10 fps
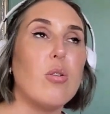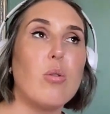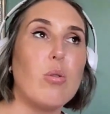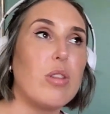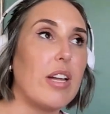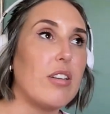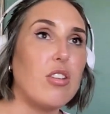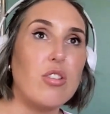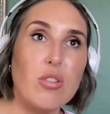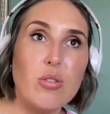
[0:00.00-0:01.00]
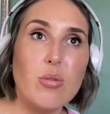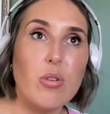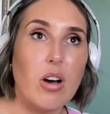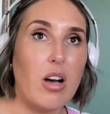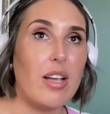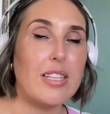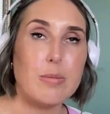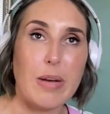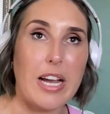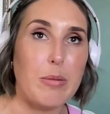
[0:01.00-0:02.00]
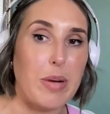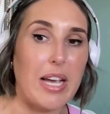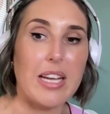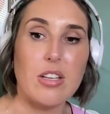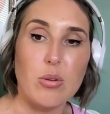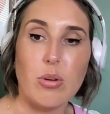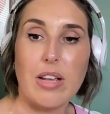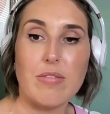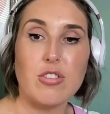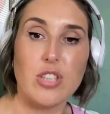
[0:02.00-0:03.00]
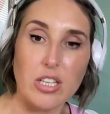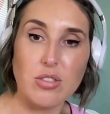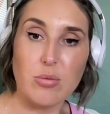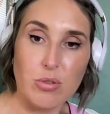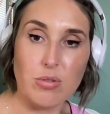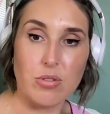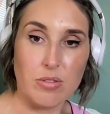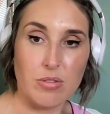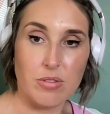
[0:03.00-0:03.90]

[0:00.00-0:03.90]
or that you are inspired by in your life. Change the rule.